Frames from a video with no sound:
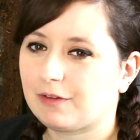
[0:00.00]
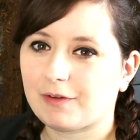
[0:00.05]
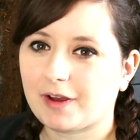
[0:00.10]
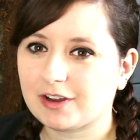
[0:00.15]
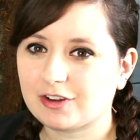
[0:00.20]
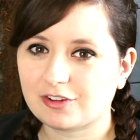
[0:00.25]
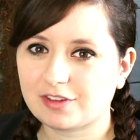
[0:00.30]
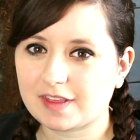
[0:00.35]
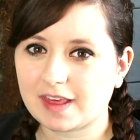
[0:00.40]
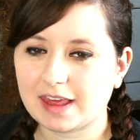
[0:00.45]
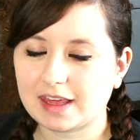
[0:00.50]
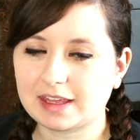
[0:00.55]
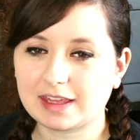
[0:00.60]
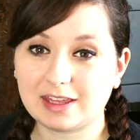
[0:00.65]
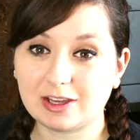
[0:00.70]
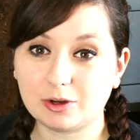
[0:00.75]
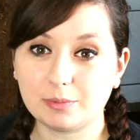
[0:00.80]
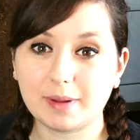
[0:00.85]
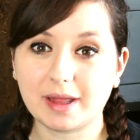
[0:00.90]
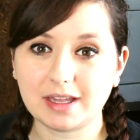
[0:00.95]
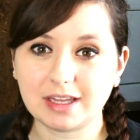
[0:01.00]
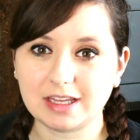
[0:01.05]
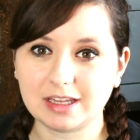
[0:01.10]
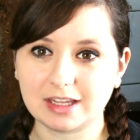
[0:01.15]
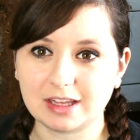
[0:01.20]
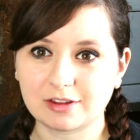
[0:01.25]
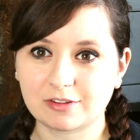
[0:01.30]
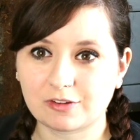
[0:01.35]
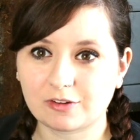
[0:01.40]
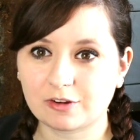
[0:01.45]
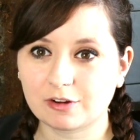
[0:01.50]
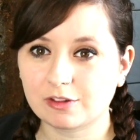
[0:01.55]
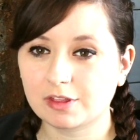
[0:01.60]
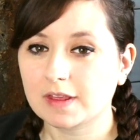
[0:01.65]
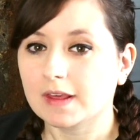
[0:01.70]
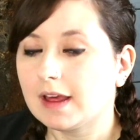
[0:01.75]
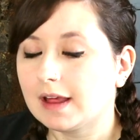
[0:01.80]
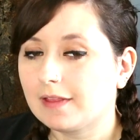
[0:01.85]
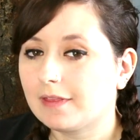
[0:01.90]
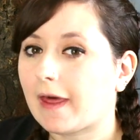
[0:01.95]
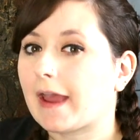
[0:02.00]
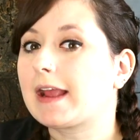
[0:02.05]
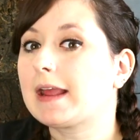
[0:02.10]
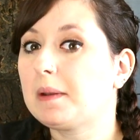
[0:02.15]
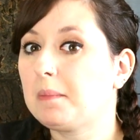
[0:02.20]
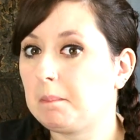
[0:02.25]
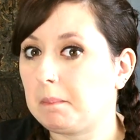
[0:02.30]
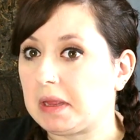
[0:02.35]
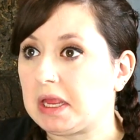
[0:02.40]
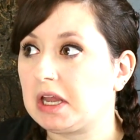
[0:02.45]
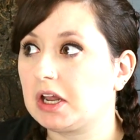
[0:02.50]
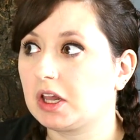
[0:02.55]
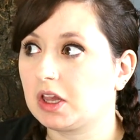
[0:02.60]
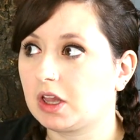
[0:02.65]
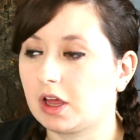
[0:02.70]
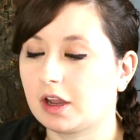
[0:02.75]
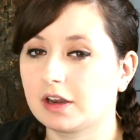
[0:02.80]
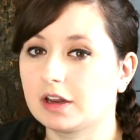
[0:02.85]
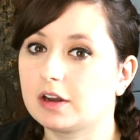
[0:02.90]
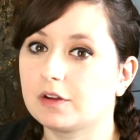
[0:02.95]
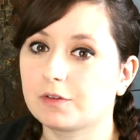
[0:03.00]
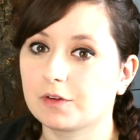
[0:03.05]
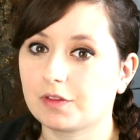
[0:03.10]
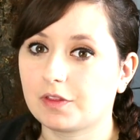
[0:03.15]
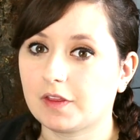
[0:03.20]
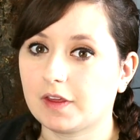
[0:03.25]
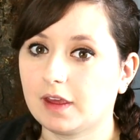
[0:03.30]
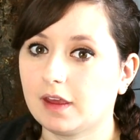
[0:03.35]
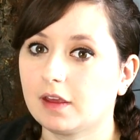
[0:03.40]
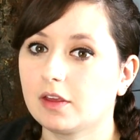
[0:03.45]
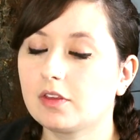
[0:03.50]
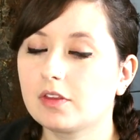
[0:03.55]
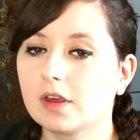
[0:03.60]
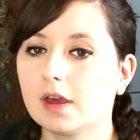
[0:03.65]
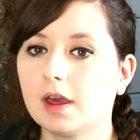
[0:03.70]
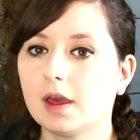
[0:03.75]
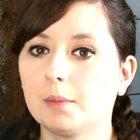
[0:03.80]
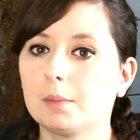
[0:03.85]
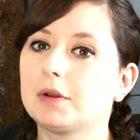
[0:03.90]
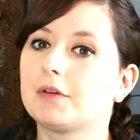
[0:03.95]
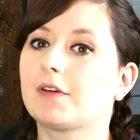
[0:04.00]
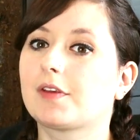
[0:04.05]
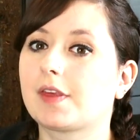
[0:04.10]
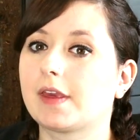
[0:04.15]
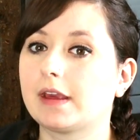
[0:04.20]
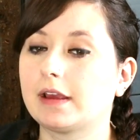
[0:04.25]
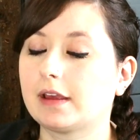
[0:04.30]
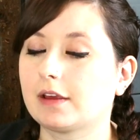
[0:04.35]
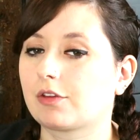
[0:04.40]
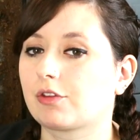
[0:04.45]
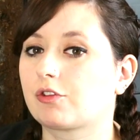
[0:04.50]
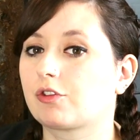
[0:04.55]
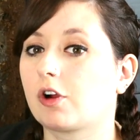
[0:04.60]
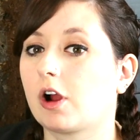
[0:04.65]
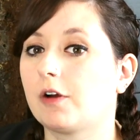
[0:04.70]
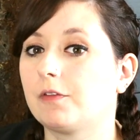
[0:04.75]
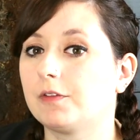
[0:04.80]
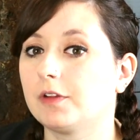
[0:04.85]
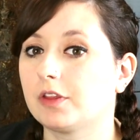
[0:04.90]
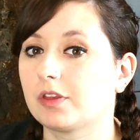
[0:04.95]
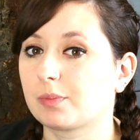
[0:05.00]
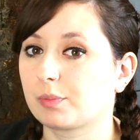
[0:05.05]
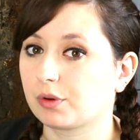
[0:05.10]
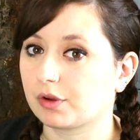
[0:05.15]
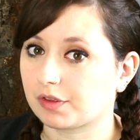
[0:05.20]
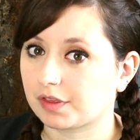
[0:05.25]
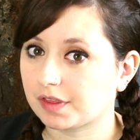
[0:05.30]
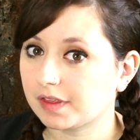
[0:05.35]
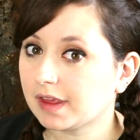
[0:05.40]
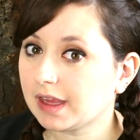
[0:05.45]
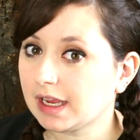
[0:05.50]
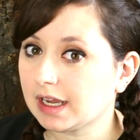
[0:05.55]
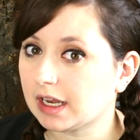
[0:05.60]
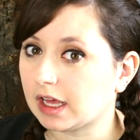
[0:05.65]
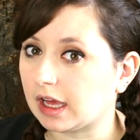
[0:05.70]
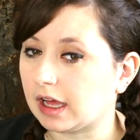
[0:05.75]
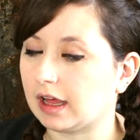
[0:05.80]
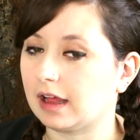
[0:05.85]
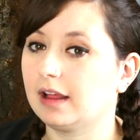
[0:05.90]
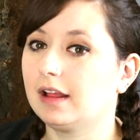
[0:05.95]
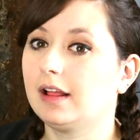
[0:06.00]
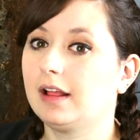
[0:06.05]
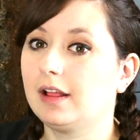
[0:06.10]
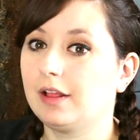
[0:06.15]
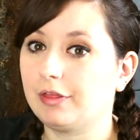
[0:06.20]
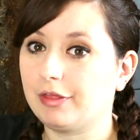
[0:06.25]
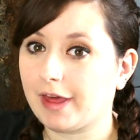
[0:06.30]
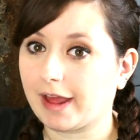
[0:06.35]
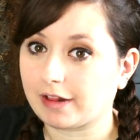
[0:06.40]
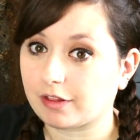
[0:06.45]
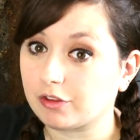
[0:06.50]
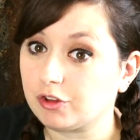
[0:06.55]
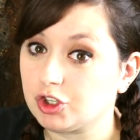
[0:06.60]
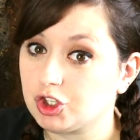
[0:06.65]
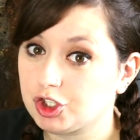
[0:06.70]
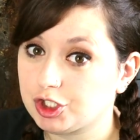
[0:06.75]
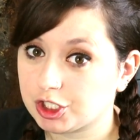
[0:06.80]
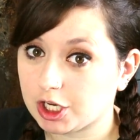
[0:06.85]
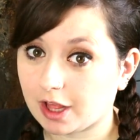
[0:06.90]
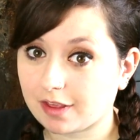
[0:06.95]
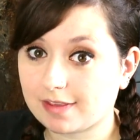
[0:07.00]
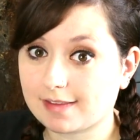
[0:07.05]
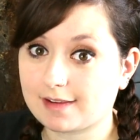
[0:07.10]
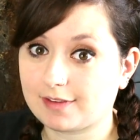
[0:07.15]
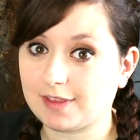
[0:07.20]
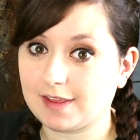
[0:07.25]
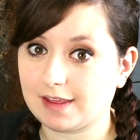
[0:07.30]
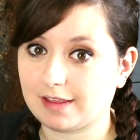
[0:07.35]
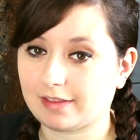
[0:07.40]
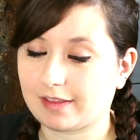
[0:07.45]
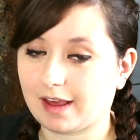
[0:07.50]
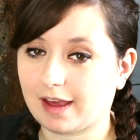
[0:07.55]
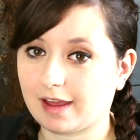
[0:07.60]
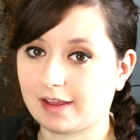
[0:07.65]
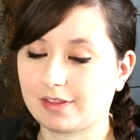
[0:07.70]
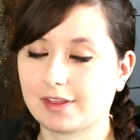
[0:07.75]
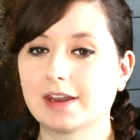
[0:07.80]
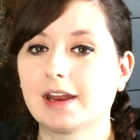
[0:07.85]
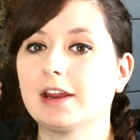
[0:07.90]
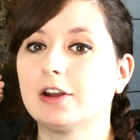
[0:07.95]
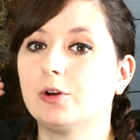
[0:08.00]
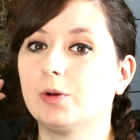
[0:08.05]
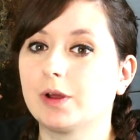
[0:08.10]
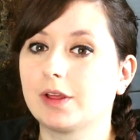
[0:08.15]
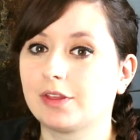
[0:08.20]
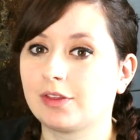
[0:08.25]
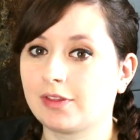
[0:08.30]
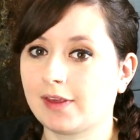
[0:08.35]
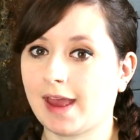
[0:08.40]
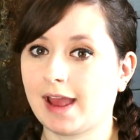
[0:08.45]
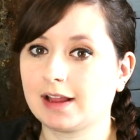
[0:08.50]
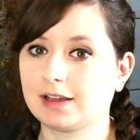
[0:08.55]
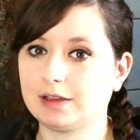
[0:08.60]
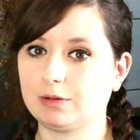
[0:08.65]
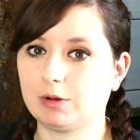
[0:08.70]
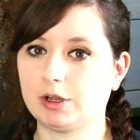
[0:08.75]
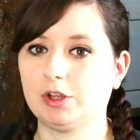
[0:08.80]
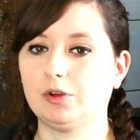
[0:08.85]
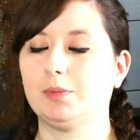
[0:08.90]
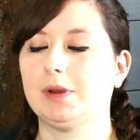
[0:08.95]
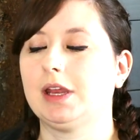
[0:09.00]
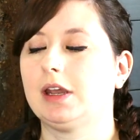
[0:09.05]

if I just say keelbellied lizards, that can mean a lot of different things. But if I say Gastropholis prasina, that's just these guys and I know exactly what you